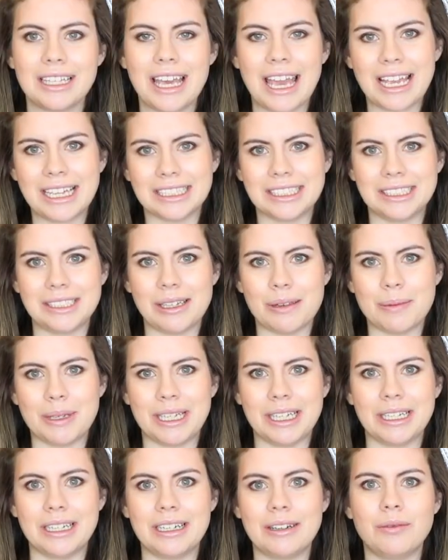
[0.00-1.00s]
Hey, it's Jamie
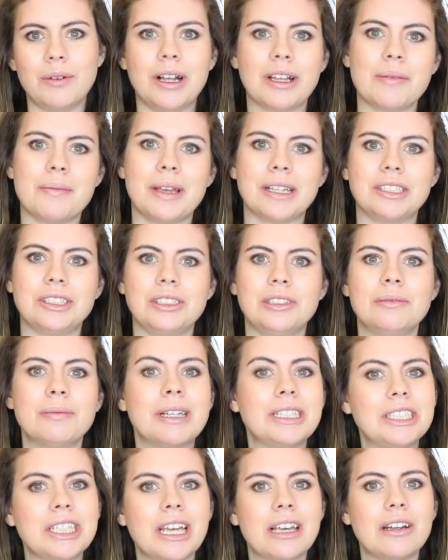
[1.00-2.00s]
here. Welcome back to
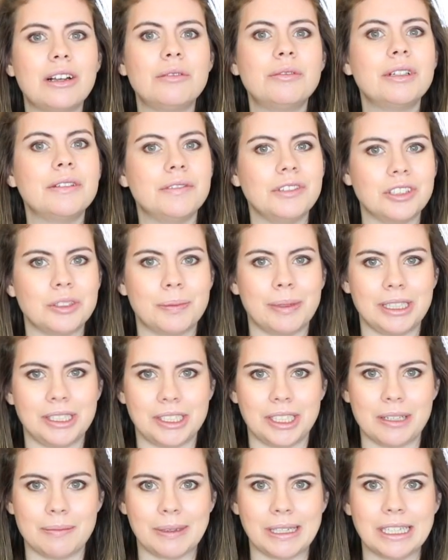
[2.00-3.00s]
my channel, Reviews by
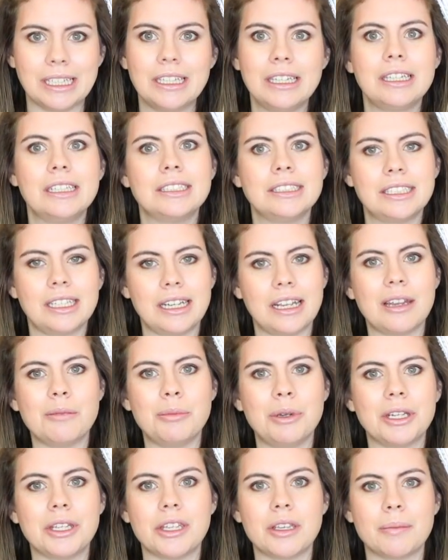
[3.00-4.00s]
Jamie. Today I'm
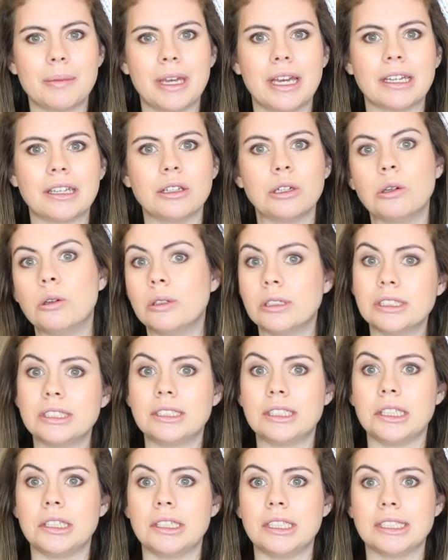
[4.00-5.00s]
bringing back an old
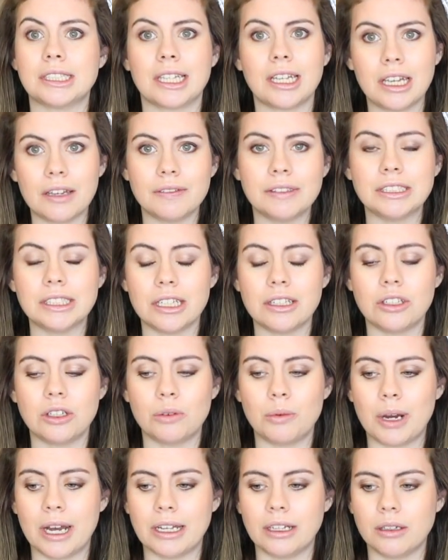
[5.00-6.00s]
series I haven't done in
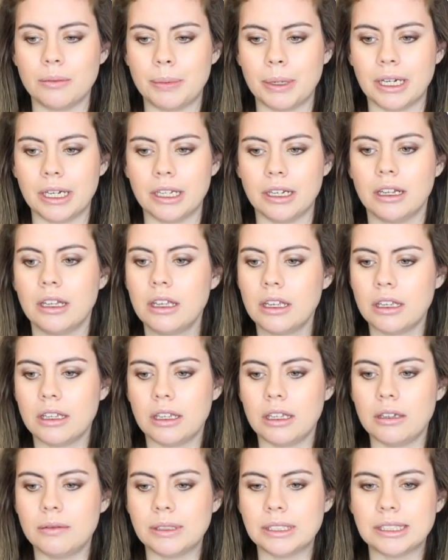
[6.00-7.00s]
a while, but
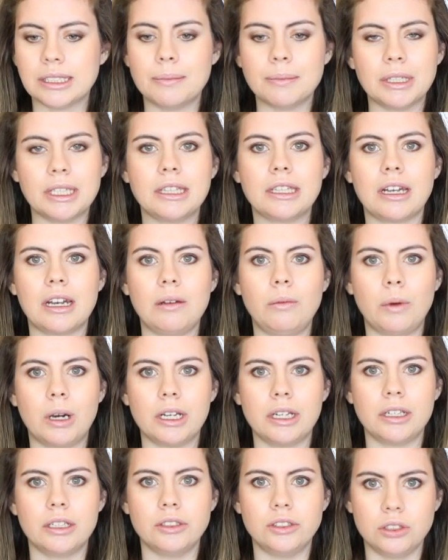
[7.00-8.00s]
it was something that I
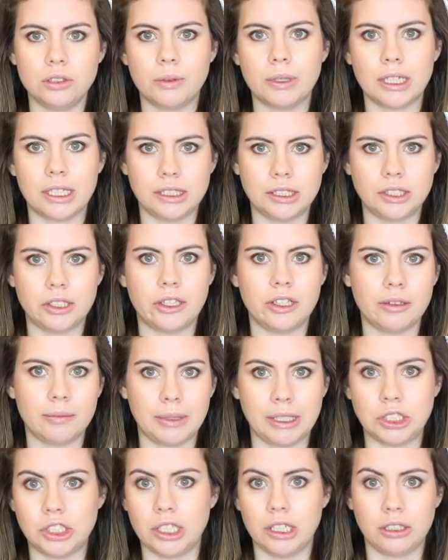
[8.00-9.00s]
wanted to do when I started
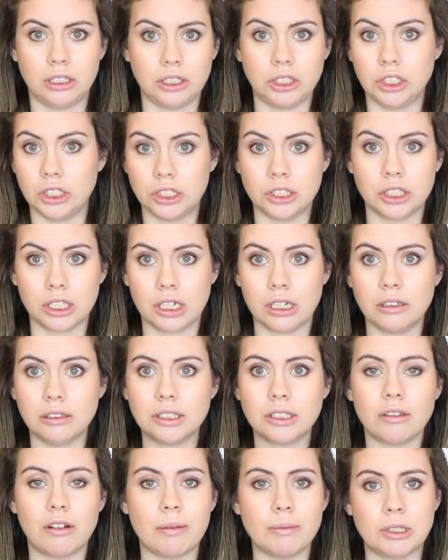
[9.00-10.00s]
my channel years ago,
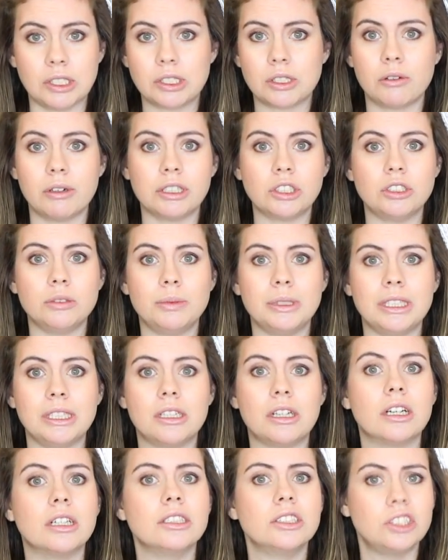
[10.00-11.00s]
so I'm just going to be
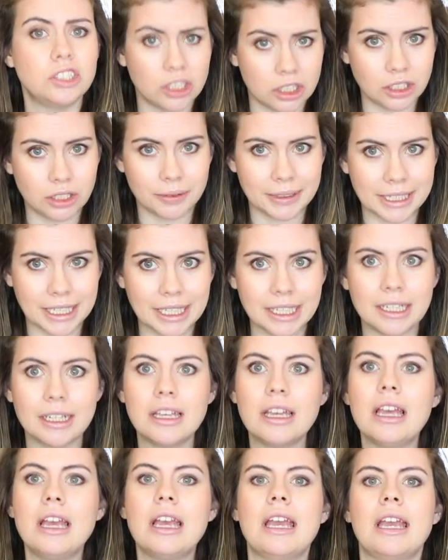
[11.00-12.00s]
continuing it.
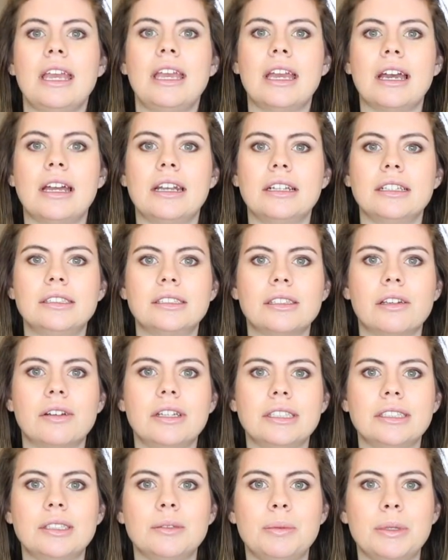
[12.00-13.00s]
And it's
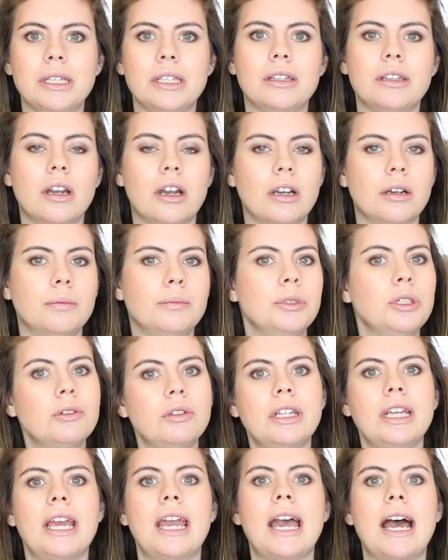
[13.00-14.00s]
going to be our
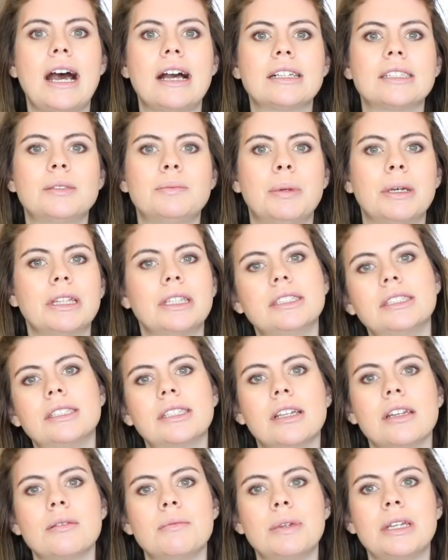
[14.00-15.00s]
beauty hacks, but this is
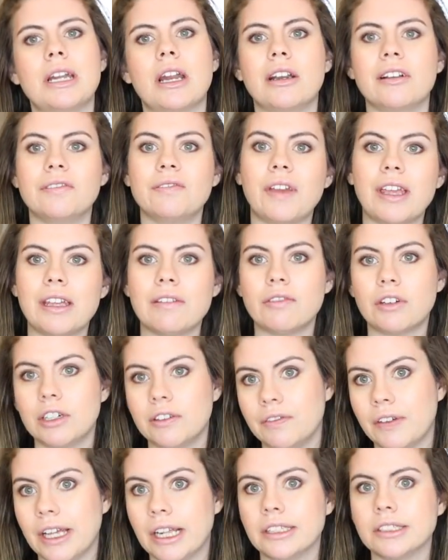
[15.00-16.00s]
going to be our fave or
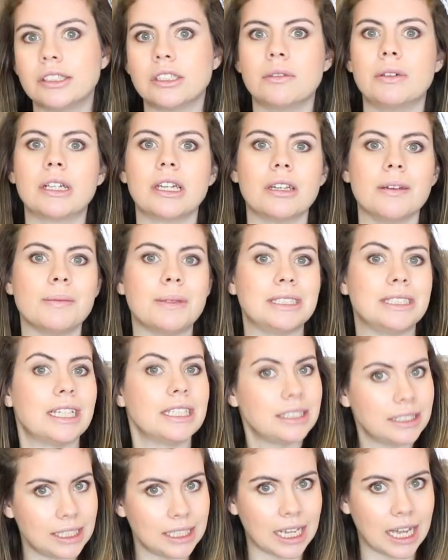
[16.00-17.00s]
fail. So we're going to be
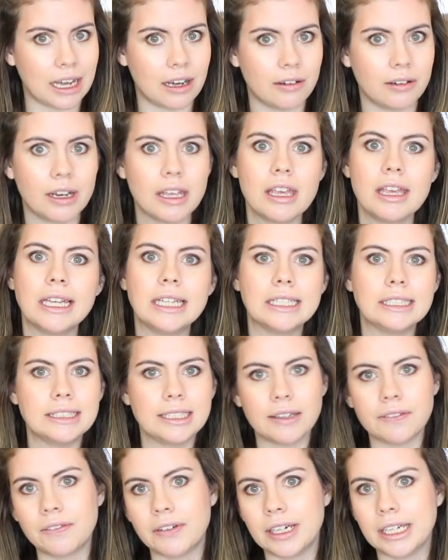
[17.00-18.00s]
testing out
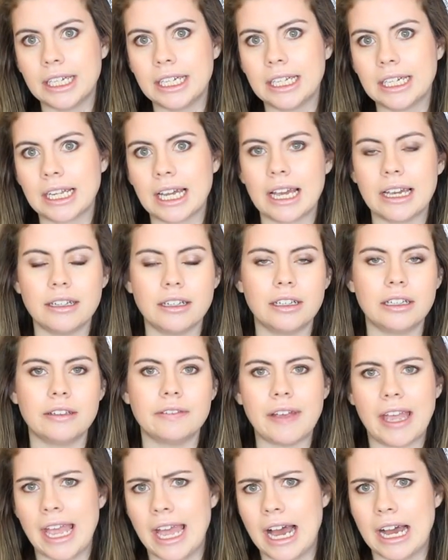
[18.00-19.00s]
different kind
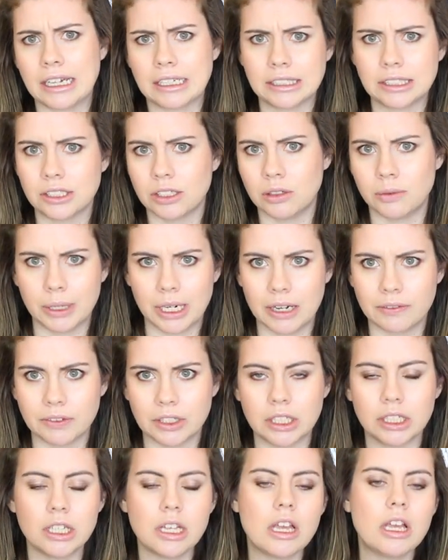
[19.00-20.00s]
of hacks or
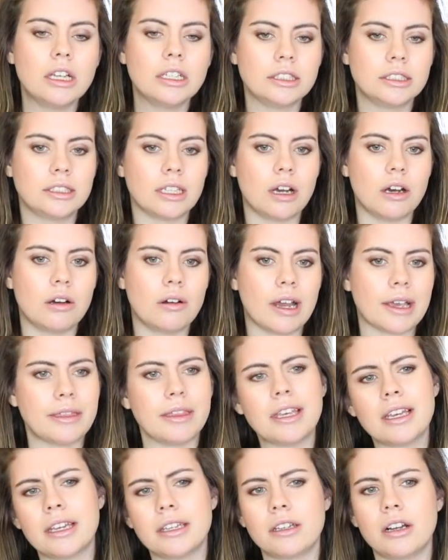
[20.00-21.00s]
whatever. So I
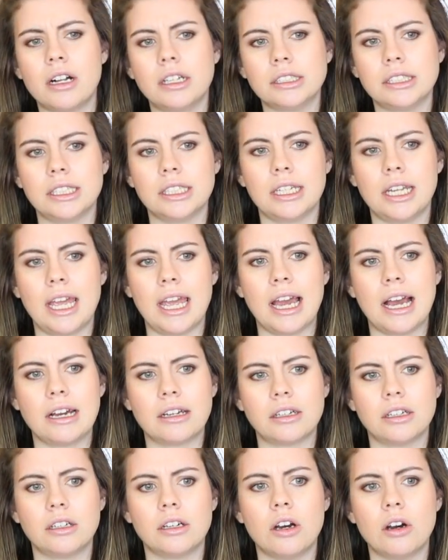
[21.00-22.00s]
think I called it
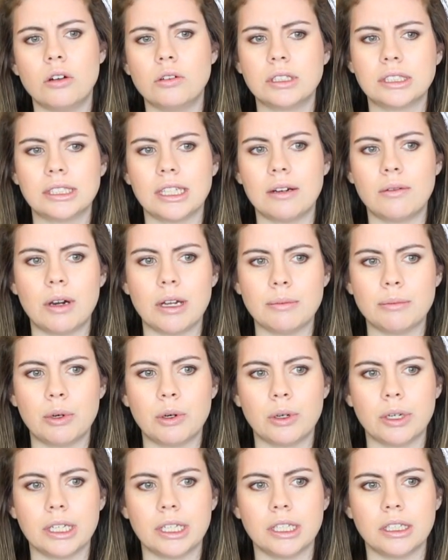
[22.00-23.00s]
hack or hoax at one
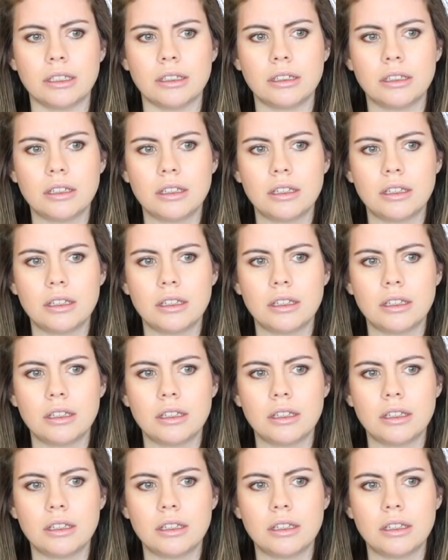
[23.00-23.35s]
point.